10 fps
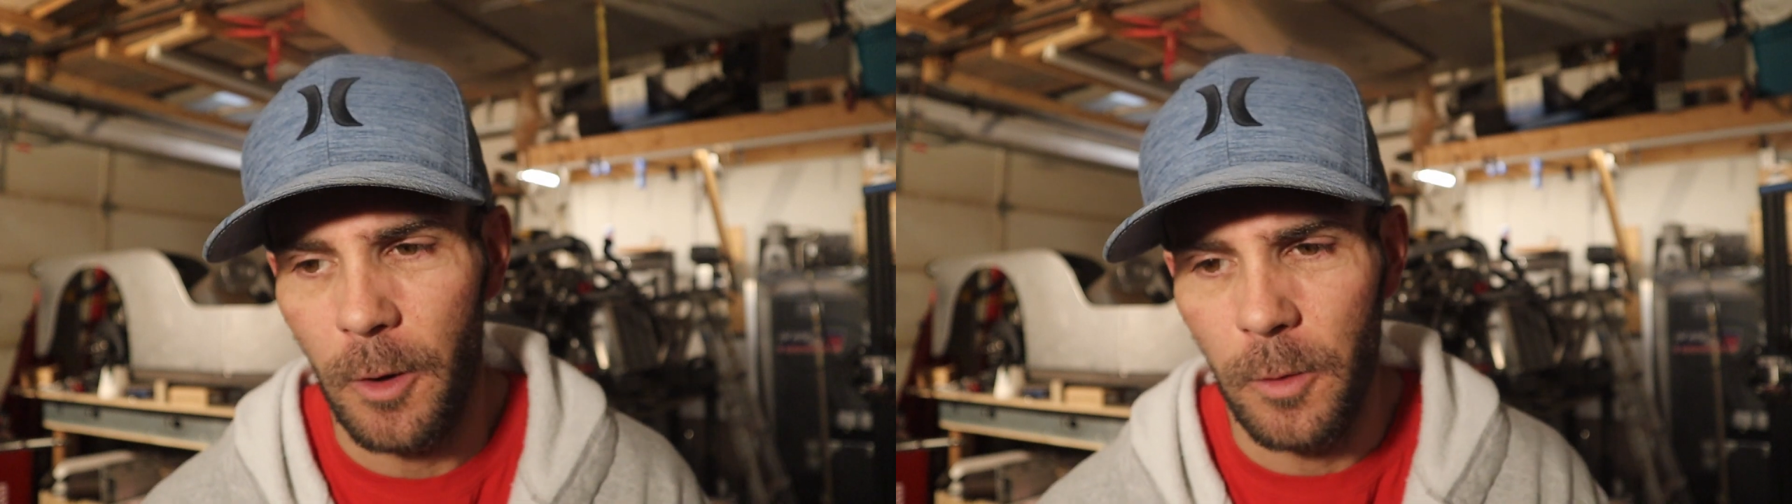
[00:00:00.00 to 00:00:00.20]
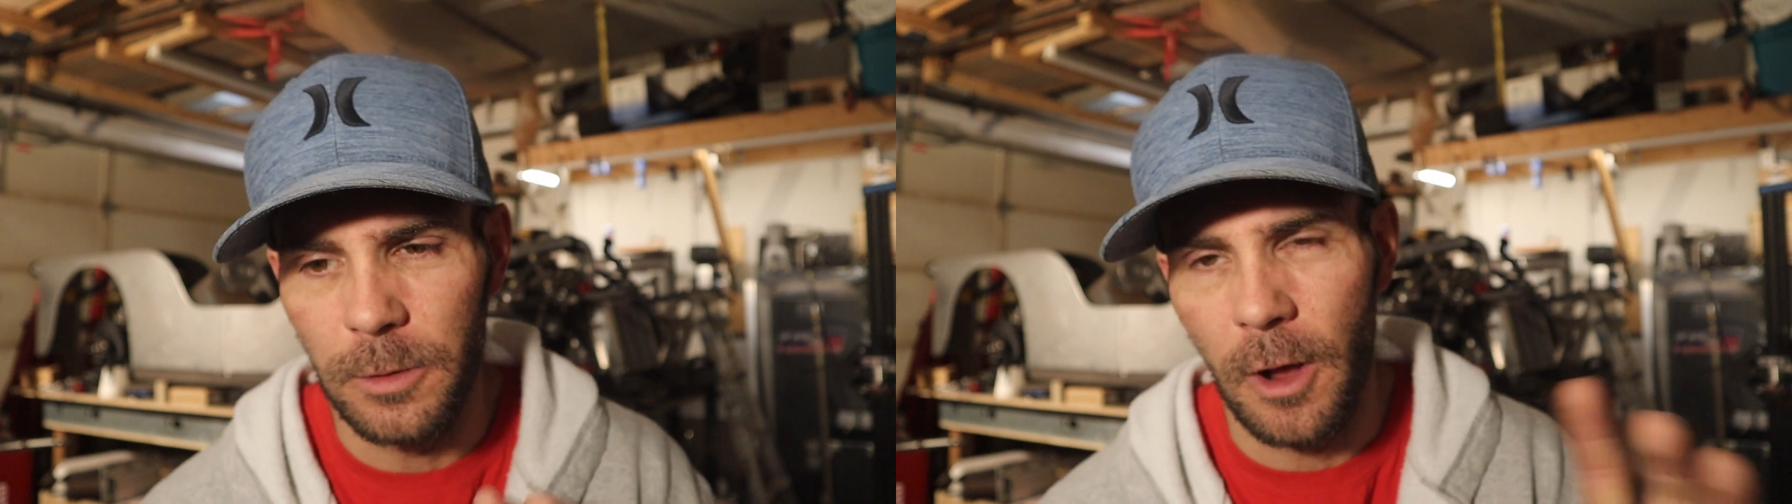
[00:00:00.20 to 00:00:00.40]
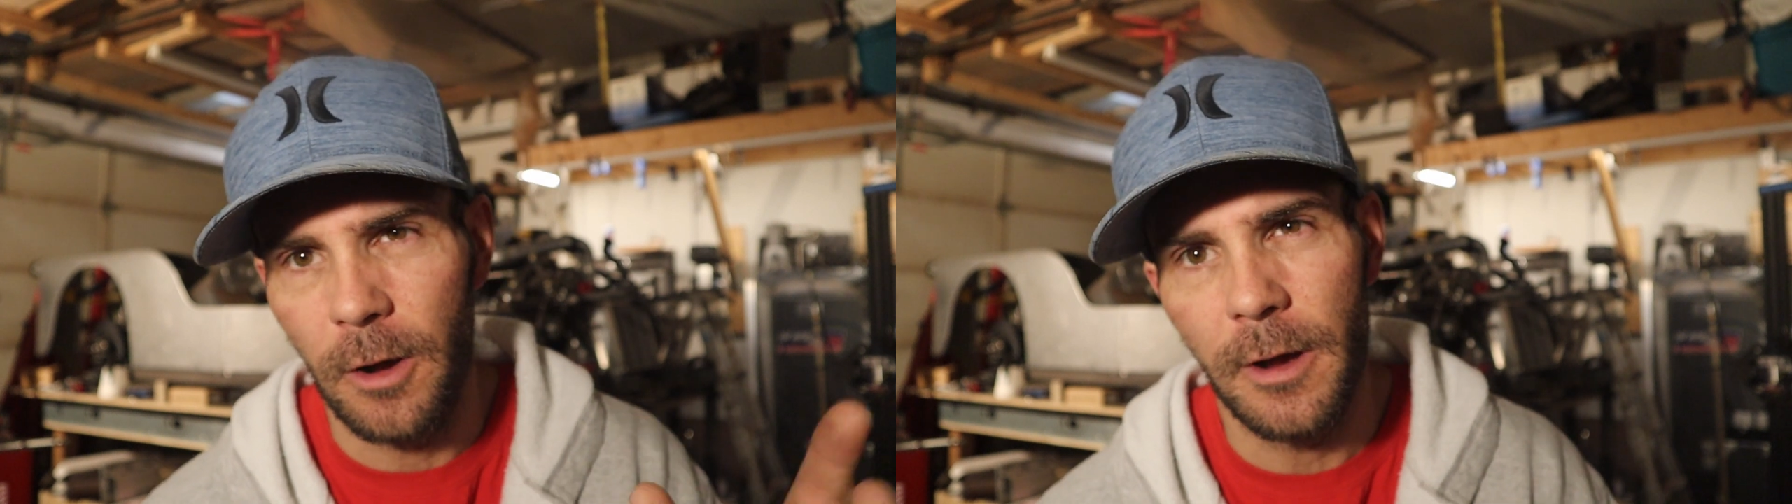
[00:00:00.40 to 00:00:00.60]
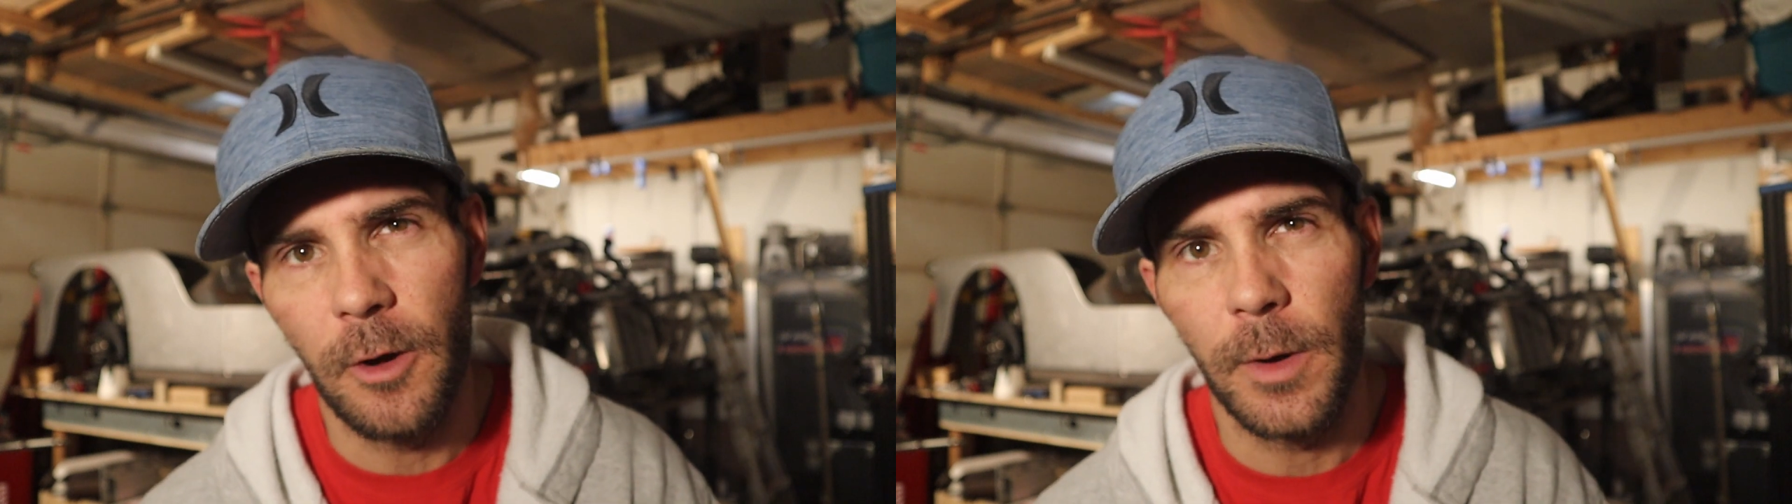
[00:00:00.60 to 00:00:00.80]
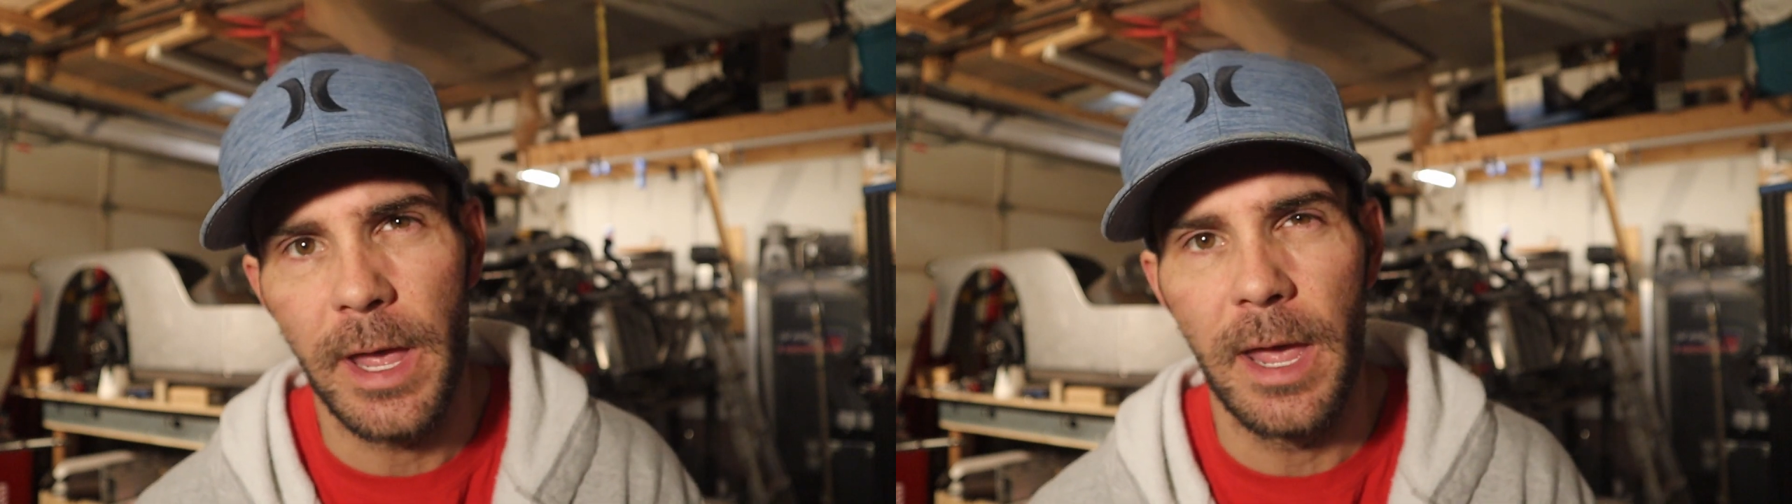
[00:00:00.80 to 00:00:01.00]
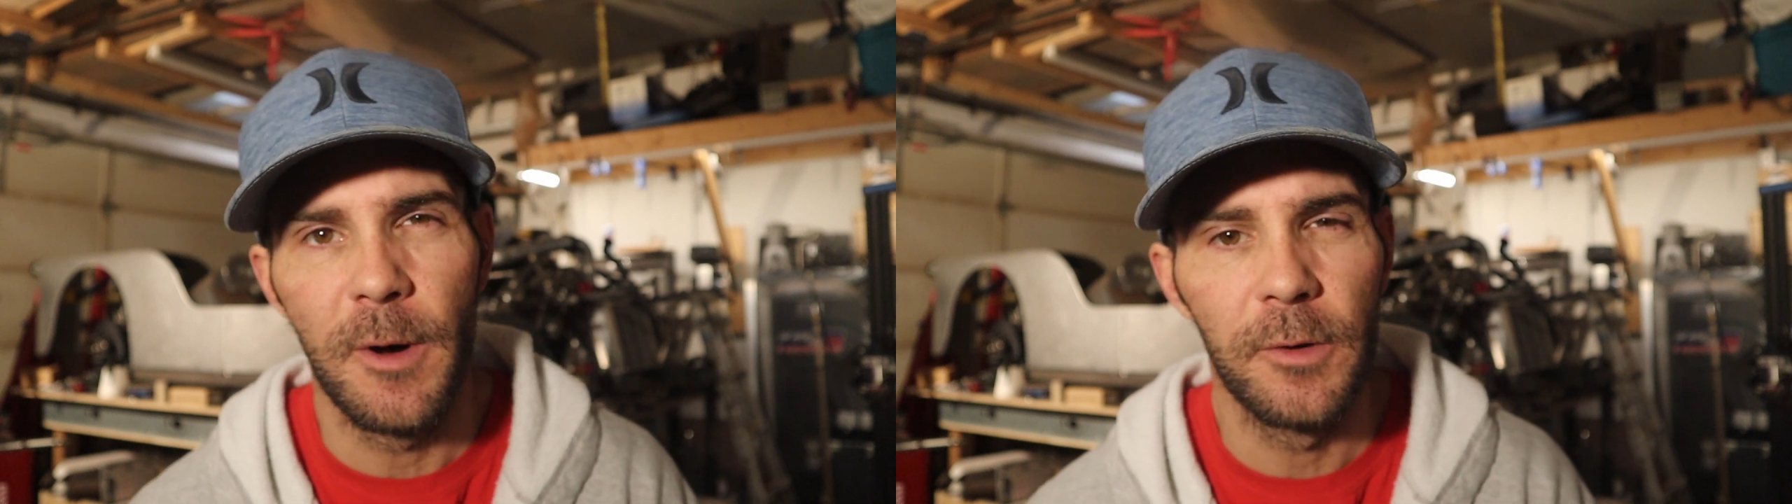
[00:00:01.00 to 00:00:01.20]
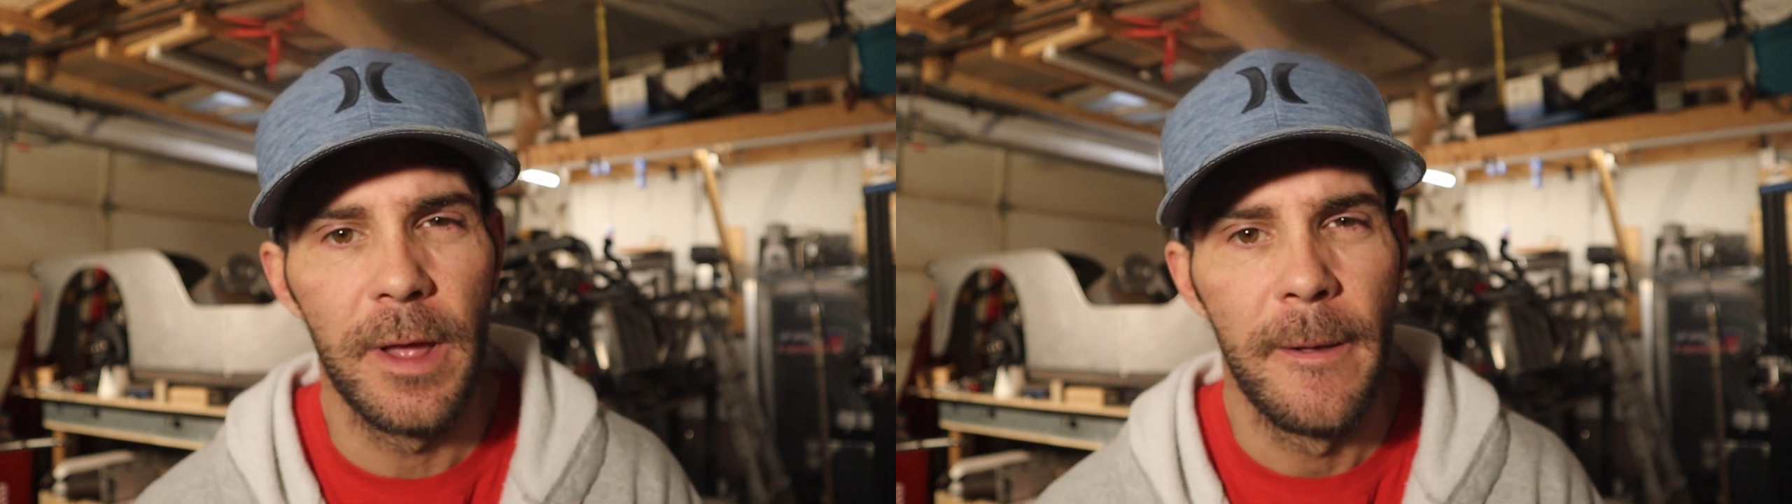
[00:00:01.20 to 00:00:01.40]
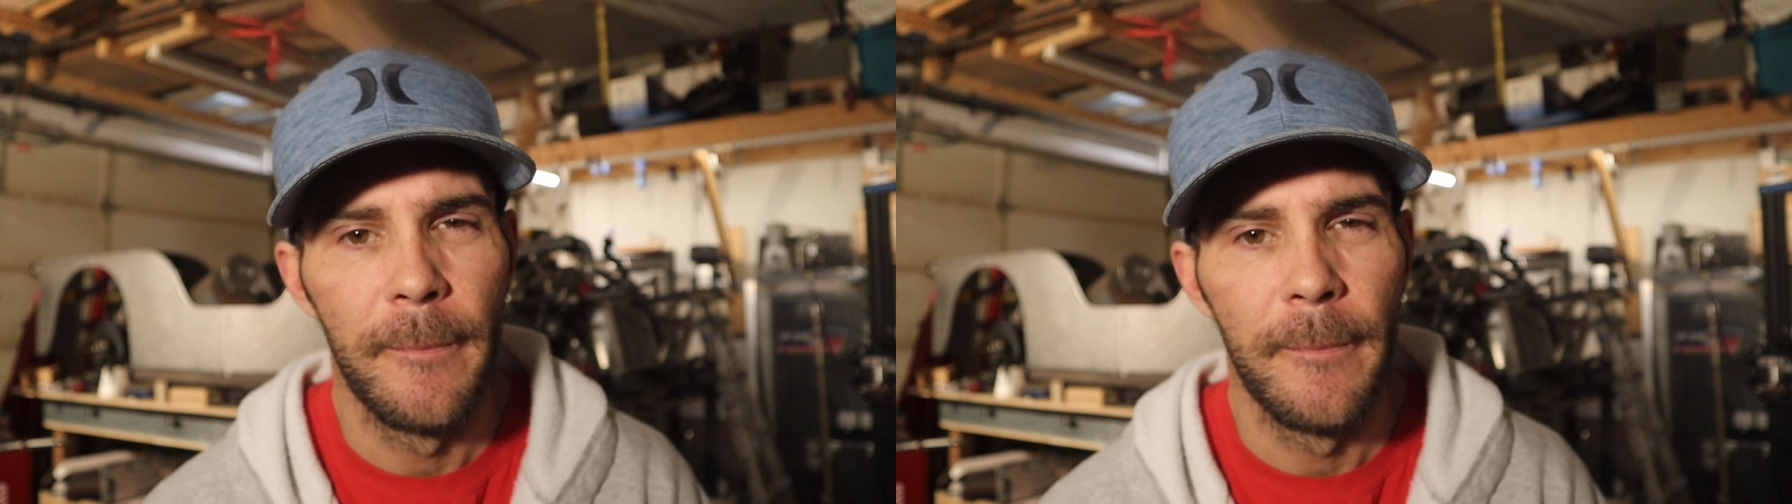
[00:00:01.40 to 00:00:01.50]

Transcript: long ago it came out,